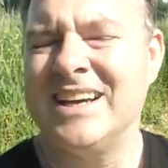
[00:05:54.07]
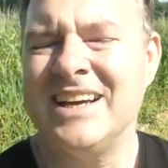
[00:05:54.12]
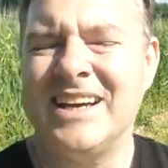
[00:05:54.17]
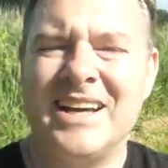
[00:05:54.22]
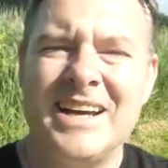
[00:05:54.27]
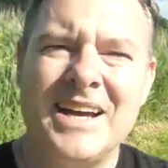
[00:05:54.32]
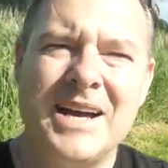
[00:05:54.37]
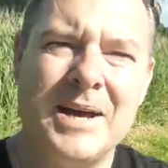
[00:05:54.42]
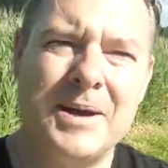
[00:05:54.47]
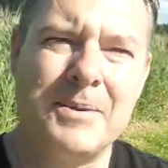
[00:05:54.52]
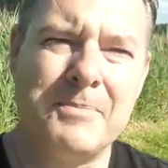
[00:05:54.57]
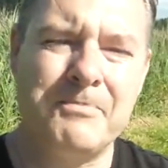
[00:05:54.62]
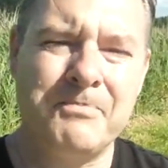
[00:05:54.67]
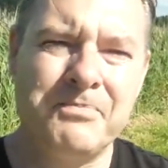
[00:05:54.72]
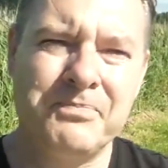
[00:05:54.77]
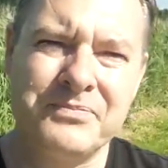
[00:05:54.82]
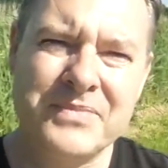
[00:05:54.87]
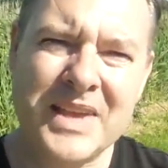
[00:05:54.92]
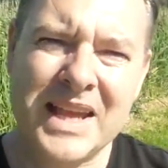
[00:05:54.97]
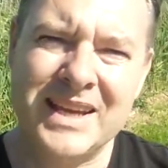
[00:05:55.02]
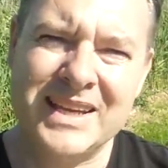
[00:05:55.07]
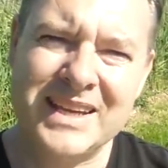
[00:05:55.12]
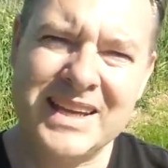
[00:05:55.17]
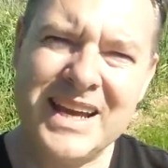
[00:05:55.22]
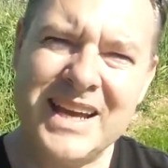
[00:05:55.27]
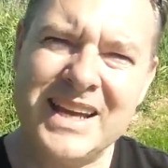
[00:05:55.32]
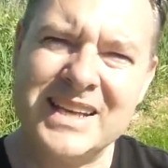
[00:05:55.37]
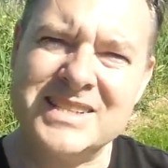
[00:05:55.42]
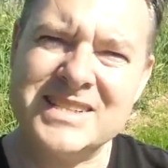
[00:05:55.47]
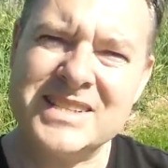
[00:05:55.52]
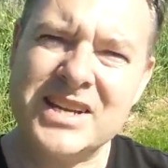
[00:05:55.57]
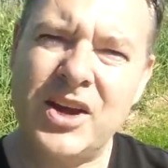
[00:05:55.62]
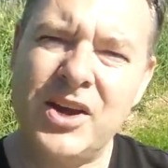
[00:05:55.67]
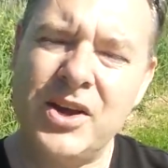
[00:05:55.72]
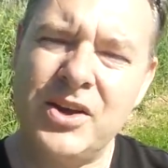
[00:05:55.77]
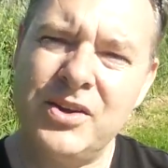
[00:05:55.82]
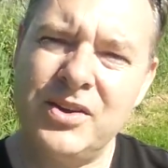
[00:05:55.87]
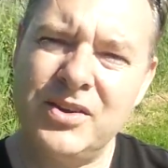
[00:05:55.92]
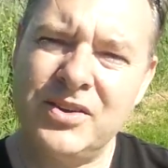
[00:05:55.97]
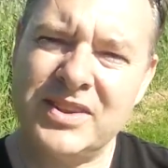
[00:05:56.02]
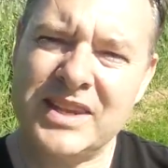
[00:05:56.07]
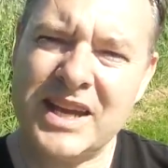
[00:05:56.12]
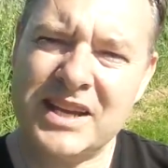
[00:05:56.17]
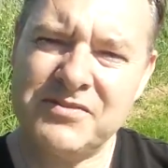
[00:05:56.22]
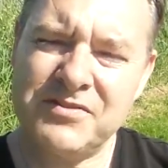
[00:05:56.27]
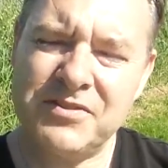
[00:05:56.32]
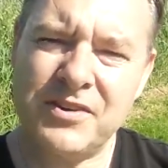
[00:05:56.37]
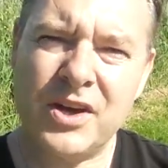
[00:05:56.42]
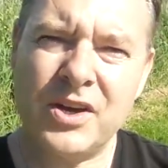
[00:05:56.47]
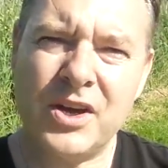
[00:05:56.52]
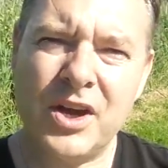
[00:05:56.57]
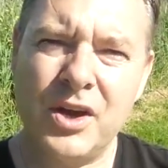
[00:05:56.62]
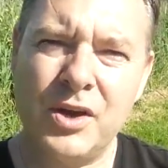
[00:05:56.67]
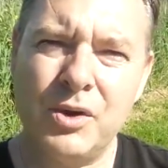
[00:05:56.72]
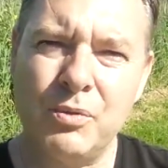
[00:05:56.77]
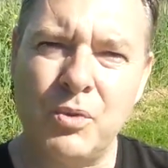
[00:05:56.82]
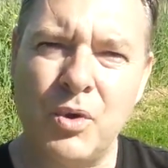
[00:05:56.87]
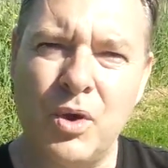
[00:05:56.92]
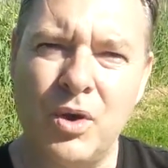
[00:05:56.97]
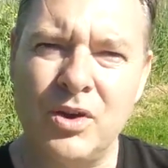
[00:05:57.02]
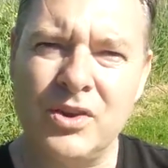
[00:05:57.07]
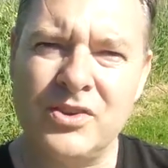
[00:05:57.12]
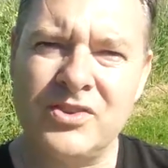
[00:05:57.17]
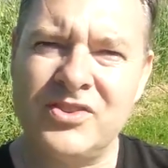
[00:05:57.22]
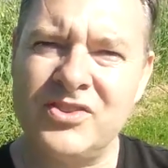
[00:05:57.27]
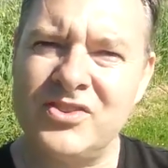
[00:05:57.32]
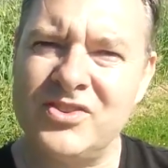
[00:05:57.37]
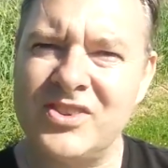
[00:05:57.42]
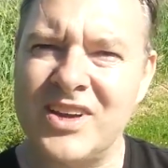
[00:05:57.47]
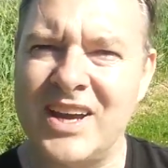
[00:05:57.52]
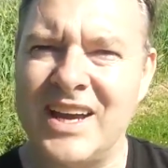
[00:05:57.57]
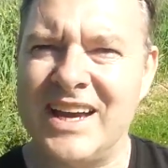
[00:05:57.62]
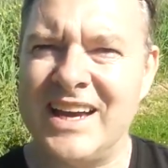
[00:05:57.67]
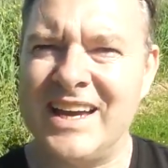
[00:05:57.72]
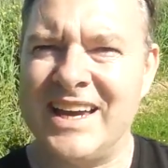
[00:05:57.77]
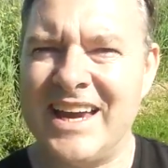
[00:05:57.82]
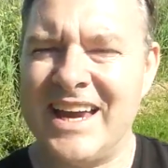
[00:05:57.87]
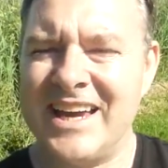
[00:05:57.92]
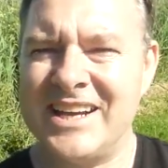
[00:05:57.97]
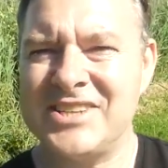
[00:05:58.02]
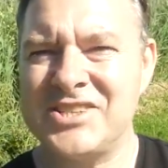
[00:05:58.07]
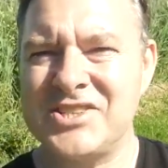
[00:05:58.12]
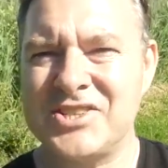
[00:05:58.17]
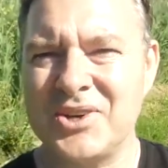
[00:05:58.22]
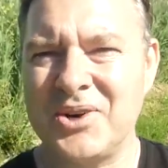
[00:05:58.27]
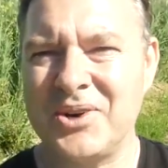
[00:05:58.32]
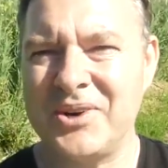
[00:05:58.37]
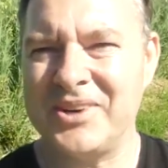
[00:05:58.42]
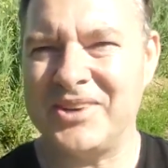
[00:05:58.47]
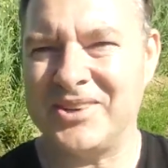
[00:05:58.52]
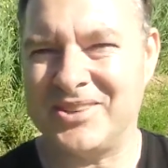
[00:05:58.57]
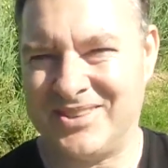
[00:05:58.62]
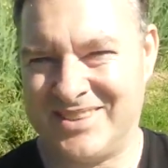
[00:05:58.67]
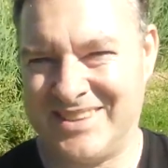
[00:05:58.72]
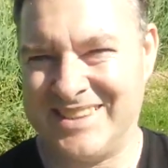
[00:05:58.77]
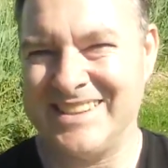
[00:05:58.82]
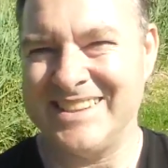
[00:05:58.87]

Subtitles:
Yeah, so that photo was editorial.